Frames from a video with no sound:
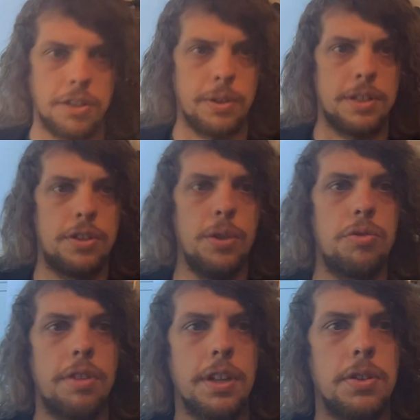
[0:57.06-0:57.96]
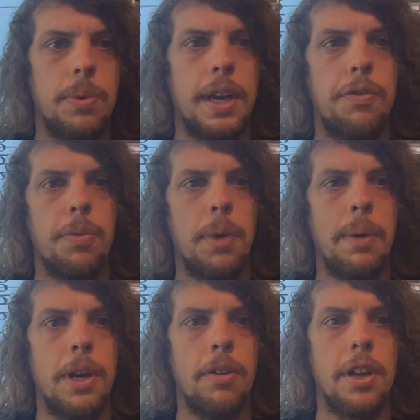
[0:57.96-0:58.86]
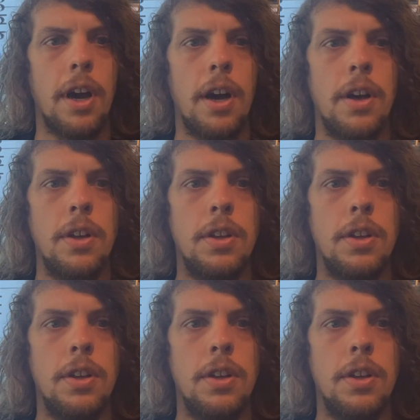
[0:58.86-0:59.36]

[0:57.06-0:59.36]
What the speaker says: So it's 2 strings away from where we already are.